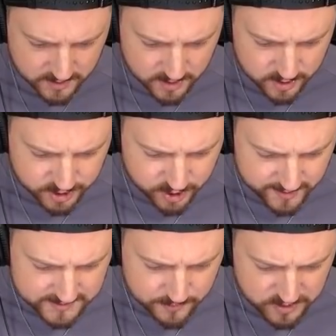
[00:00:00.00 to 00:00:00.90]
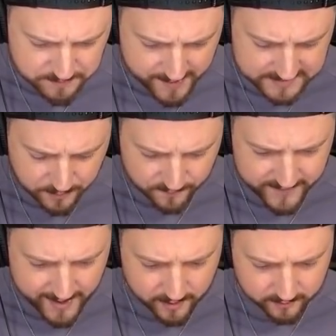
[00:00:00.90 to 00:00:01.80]
Should get some respectable
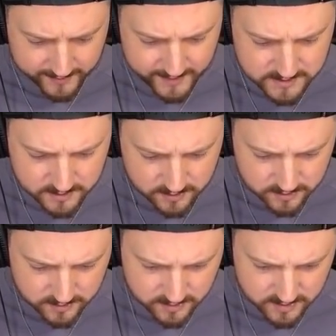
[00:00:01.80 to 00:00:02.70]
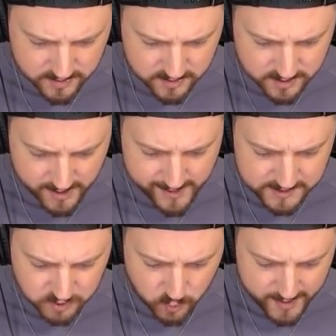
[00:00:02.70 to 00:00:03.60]
value, right?
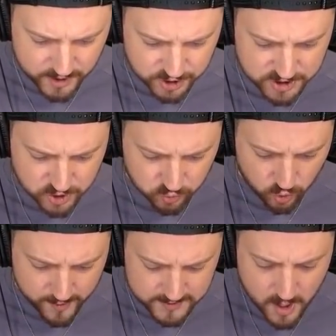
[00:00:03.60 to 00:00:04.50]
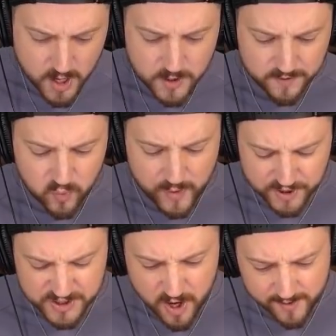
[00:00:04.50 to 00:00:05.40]
Yes, Witch destroys. Yo, the
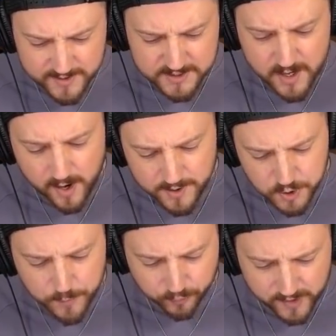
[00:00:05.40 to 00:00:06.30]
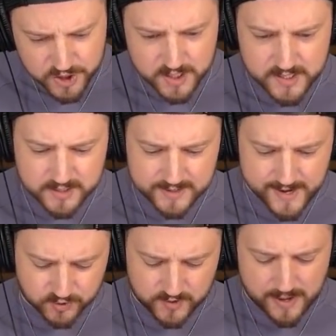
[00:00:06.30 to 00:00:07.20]
Witch is honestly underappreciated in
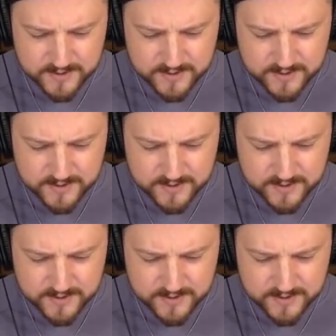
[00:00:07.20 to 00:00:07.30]
Clash Royale.